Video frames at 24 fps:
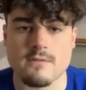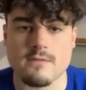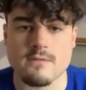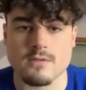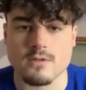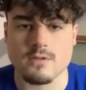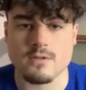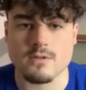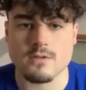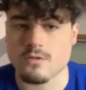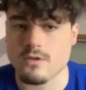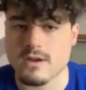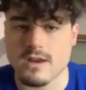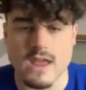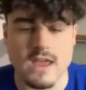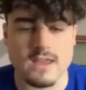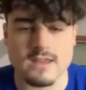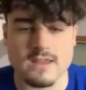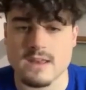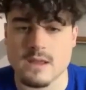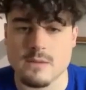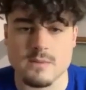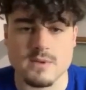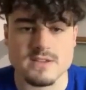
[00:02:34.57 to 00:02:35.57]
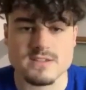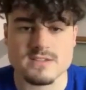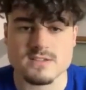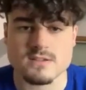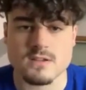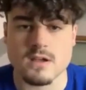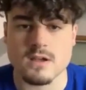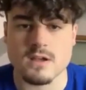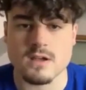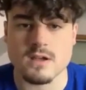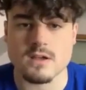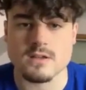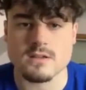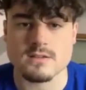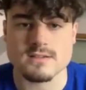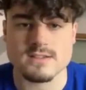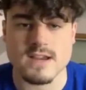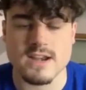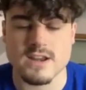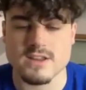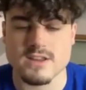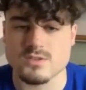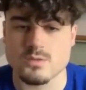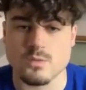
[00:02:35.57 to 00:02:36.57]
great academics side
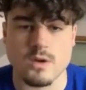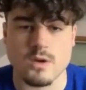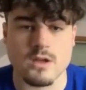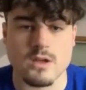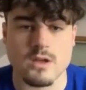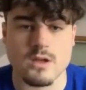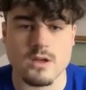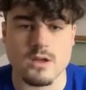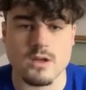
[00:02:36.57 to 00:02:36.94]
as well